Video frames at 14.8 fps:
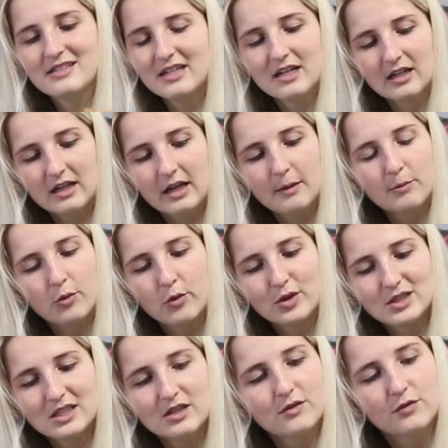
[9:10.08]
zinc
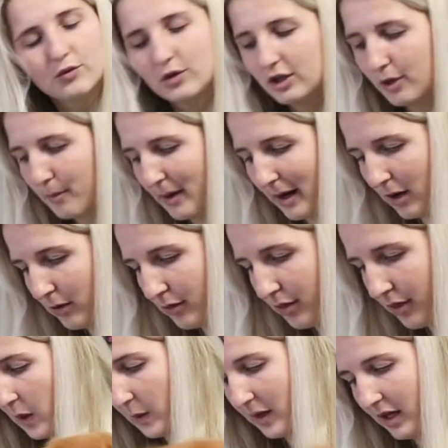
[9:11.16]
important for your
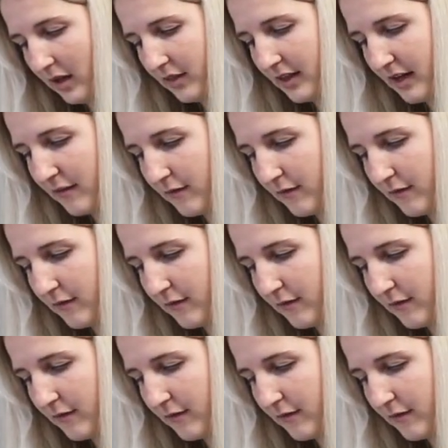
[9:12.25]
mouth? Well, they